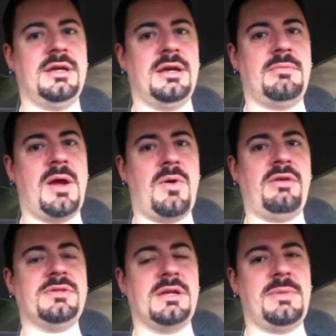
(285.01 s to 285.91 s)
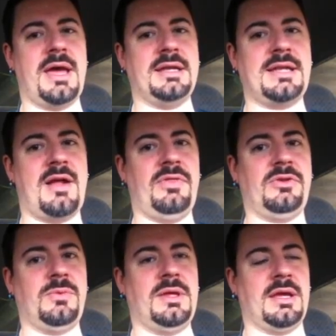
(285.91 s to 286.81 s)
My wife's going to be out of town
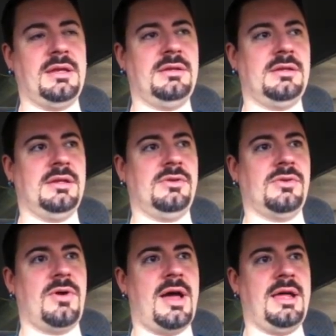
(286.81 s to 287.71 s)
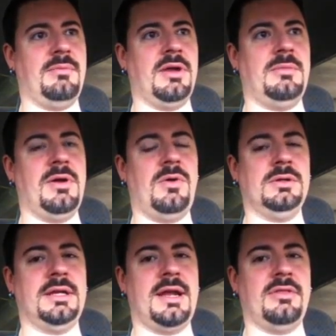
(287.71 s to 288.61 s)
this weekend, and so I am going to be
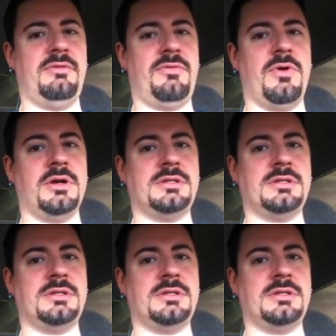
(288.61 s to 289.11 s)
holding down the fort.